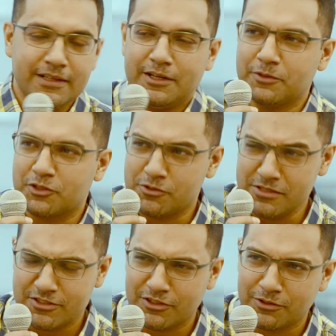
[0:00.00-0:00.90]
And with
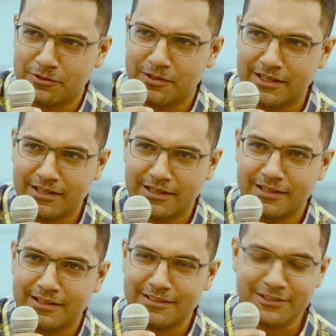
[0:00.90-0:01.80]
Christo,
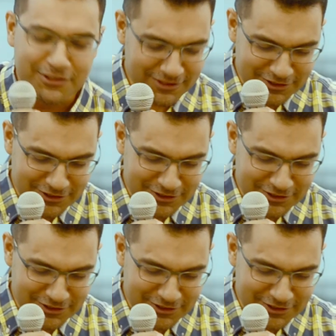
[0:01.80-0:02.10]
it's got